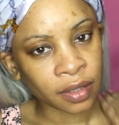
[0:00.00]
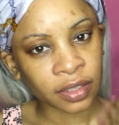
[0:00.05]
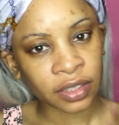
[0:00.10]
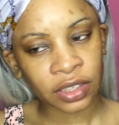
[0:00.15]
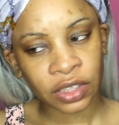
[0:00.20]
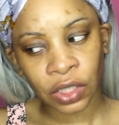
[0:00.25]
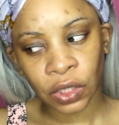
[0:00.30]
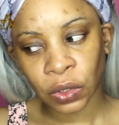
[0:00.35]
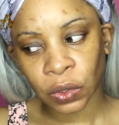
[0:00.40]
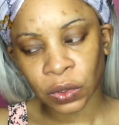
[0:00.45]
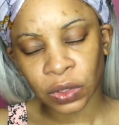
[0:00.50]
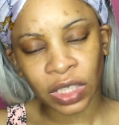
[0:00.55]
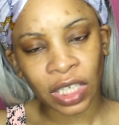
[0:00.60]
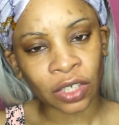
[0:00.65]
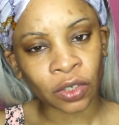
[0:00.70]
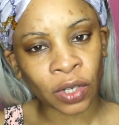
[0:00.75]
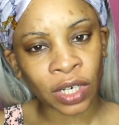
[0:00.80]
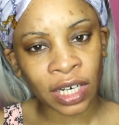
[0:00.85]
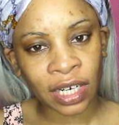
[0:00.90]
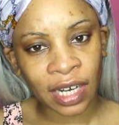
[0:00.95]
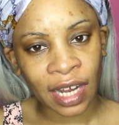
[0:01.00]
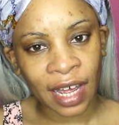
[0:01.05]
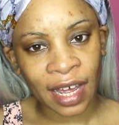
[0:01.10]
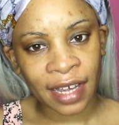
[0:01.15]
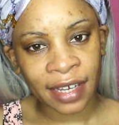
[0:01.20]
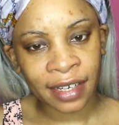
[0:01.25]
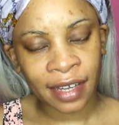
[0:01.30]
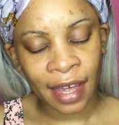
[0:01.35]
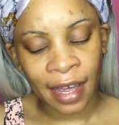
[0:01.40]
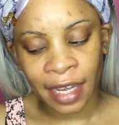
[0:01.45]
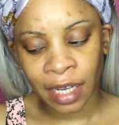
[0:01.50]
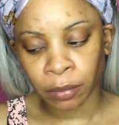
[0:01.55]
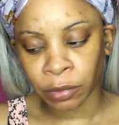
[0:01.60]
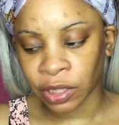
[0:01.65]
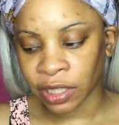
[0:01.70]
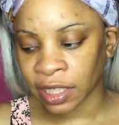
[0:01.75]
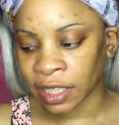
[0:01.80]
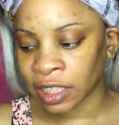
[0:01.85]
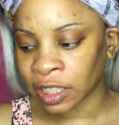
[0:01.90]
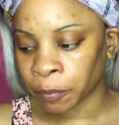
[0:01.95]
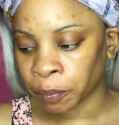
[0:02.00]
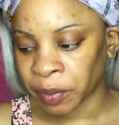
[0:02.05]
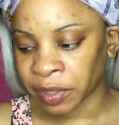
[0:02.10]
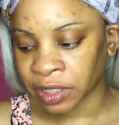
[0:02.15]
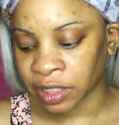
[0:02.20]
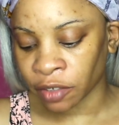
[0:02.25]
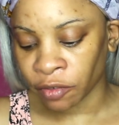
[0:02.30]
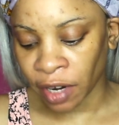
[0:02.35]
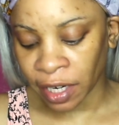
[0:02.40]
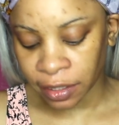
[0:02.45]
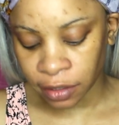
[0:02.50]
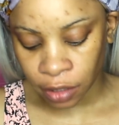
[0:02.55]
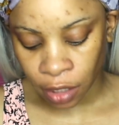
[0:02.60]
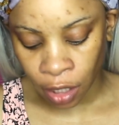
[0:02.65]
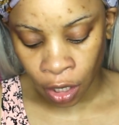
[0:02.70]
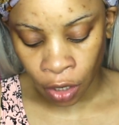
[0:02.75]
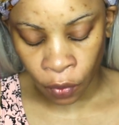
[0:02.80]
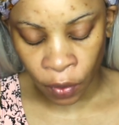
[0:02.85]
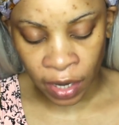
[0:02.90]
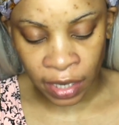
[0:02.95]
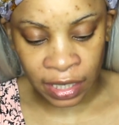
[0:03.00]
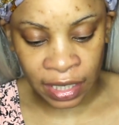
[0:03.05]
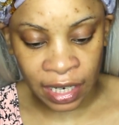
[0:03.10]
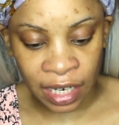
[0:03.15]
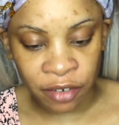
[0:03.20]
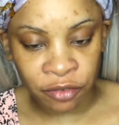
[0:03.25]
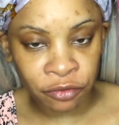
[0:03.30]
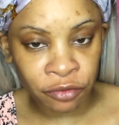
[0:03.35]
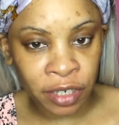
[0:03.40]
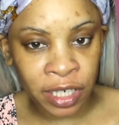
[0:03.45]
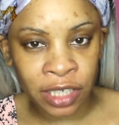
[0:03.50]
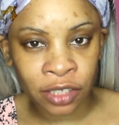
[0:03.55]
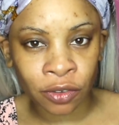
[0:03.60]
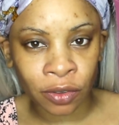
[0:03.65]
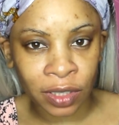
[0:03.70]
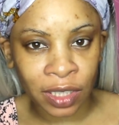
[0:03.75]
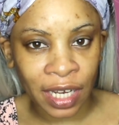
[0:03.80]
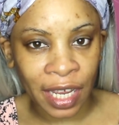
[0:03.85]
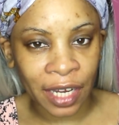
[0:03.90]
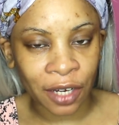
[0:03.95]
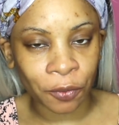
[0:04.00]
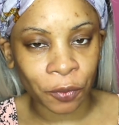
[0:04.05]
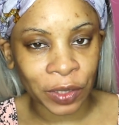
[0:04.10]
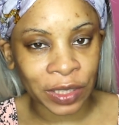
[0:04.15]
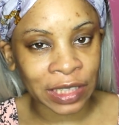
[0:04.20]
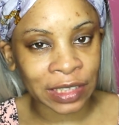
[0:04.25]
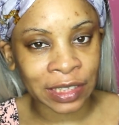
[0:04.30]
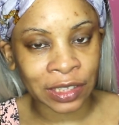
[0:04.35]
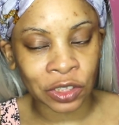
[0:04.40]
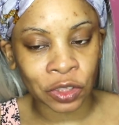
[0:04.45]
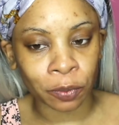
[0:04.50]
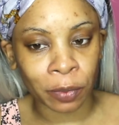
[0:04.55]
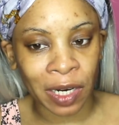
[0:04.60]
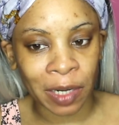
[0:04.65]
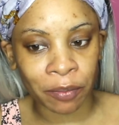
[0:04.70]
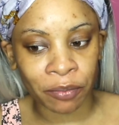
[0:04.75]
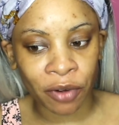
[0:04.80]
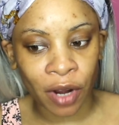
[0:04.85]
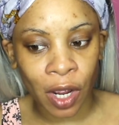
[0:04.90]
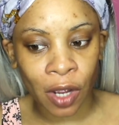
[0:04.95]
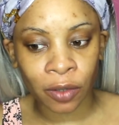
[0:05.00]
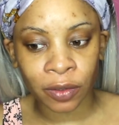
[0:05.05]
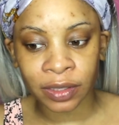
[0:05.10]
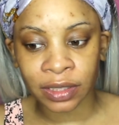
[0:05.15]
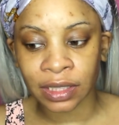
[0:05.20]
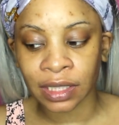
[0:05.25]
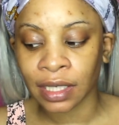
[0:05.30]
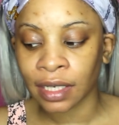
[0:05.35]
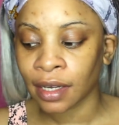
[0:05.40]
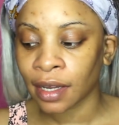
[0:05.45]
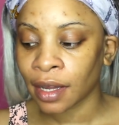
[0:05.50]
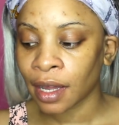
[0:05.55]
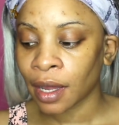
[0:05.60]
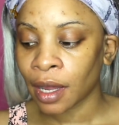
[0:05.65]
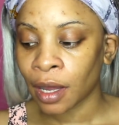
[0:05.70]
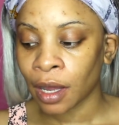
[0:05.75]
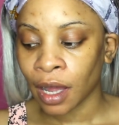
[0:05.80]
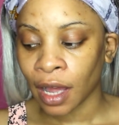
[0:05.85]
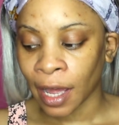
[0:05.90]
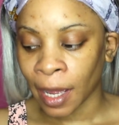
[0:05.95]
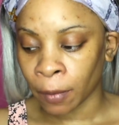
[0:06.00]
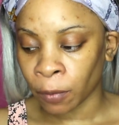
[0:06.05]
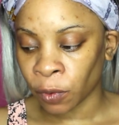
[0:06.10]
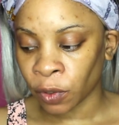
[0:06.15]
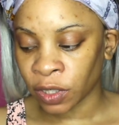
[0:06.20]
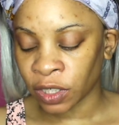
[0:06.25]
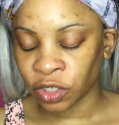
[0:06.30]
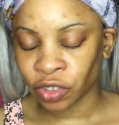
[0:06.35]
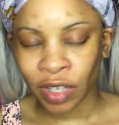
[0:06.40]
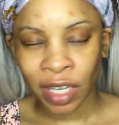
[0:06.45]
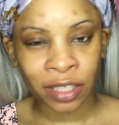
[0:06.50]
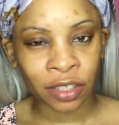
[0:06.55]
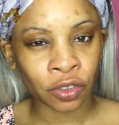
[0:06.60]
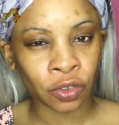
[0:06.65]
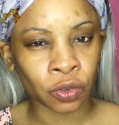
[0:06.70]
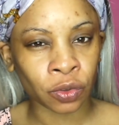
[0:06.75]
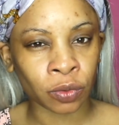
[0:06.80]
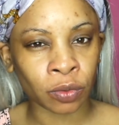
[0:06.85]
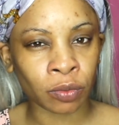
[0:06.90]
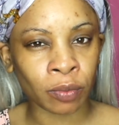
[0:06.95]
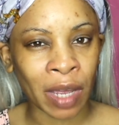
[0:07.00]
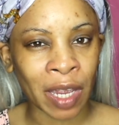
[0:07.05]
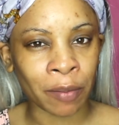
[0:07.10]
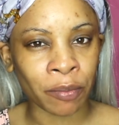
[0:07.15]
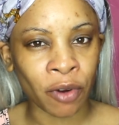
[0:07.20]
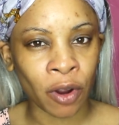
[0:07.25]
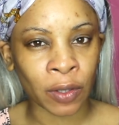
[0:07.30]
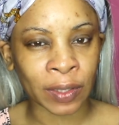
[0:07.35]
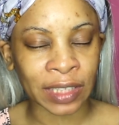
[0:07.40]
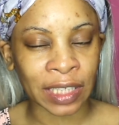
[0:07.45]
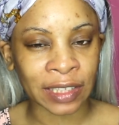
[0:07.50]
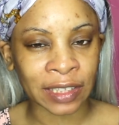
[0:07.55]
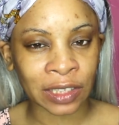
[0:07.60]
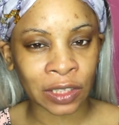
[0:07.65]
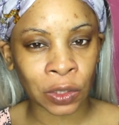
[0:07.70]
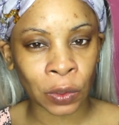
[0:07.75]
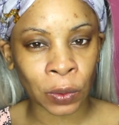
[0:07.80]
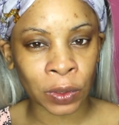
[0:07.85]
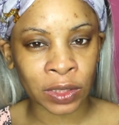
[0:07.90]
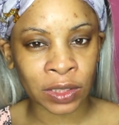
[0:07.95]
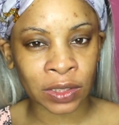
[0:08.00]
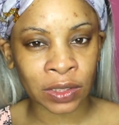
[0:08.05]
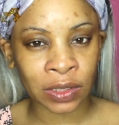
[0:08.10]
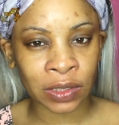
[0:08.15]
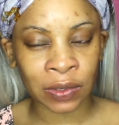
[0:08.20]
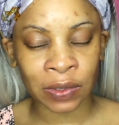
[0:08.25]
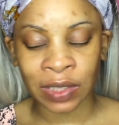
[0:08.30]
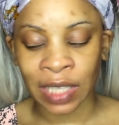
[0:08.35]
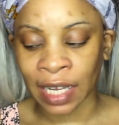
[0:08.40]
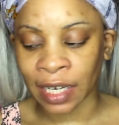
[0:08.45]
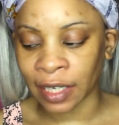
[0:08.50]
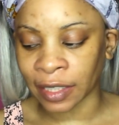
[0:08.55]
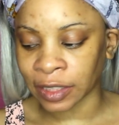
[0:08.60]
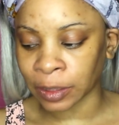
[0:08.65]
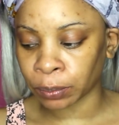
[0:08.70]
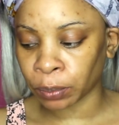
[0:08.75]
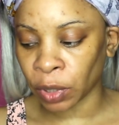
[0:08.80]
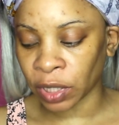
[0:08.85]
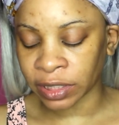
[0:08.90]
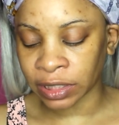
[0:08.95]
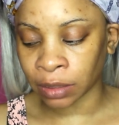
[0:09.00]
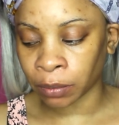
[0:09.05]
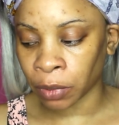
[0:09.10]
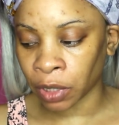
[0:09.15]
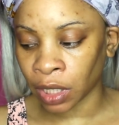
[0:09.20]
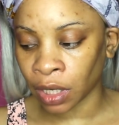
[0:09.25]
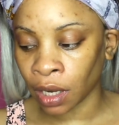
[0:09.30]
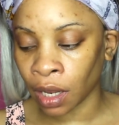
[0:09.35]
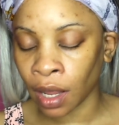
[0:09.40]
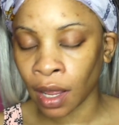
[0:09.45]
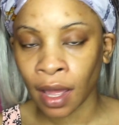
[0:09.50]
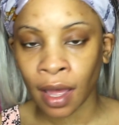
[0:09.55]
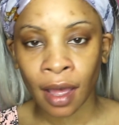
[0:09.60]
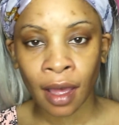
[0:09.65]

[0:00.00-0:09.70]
So not gonna lie, I am looking at the picture right now and I really don't like what they did to my brows. I'm gonna try to do my brows as close to that as possible.